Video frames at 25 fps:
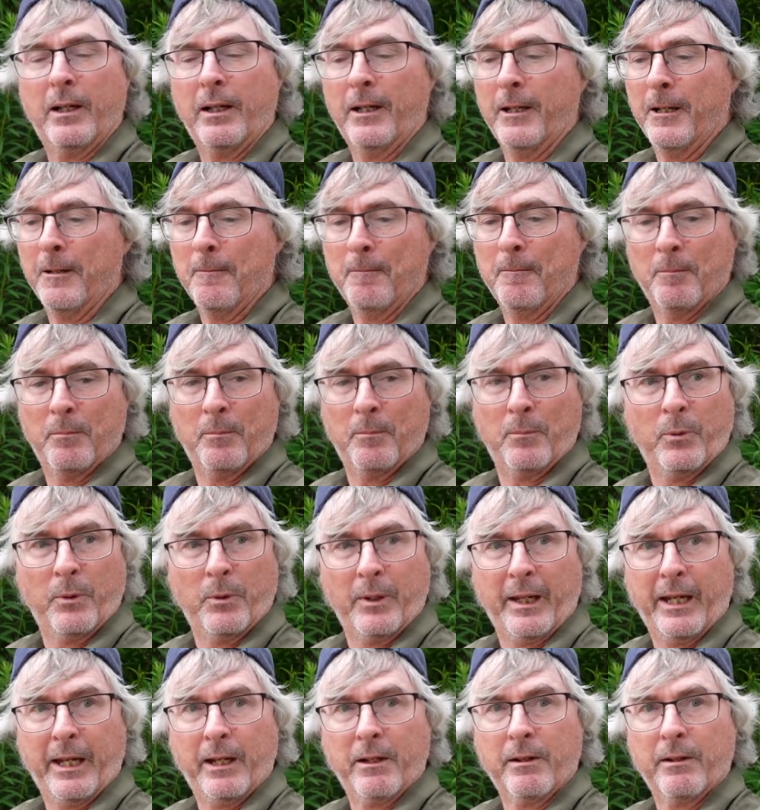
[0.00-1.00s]
Um,
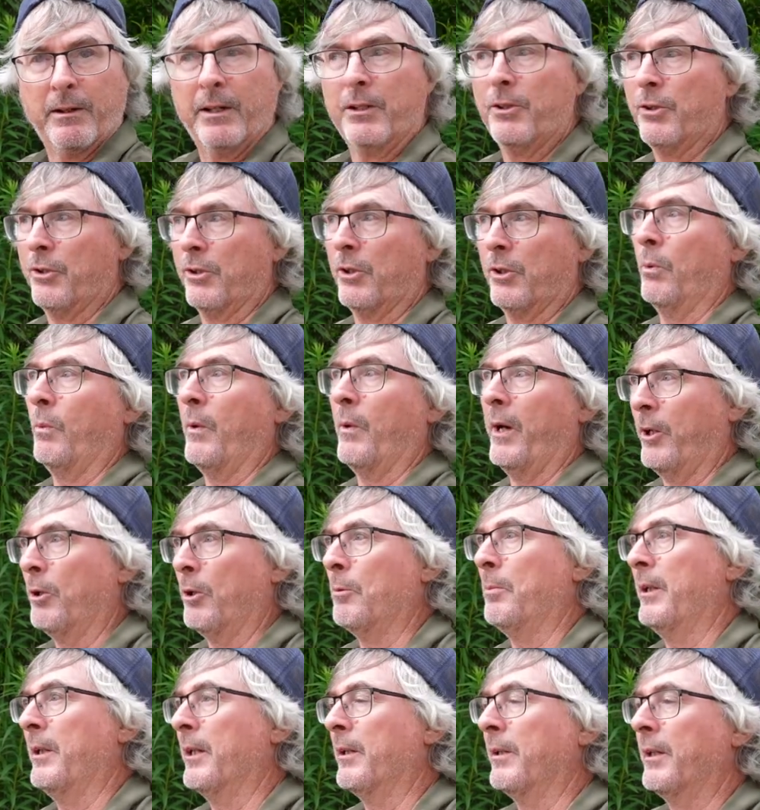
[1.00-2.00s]
here it's just a wide
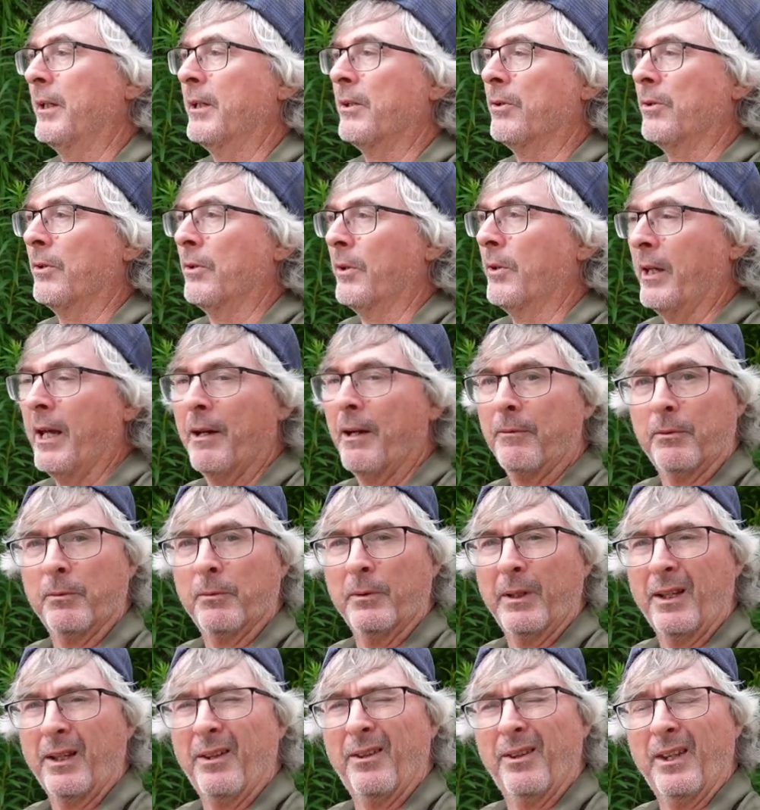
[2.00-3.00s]
open area, so you have to
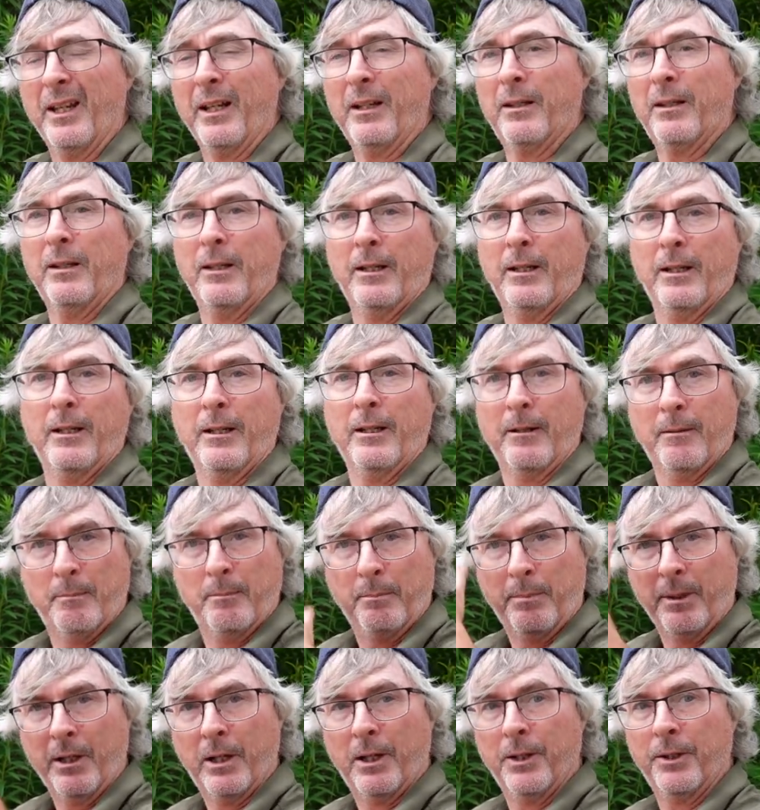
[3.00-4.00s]
really think
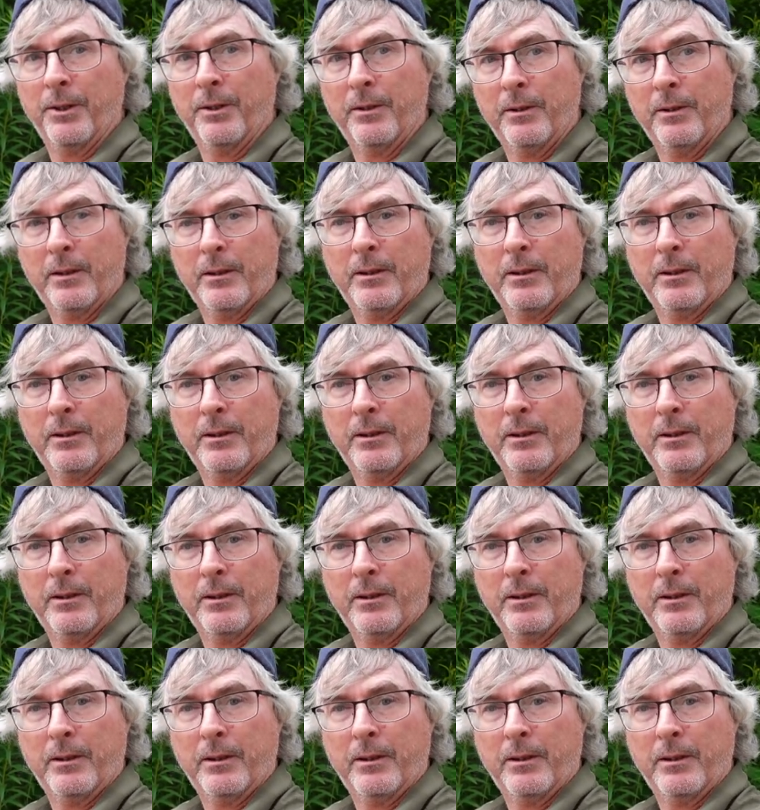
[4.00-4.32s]
beyond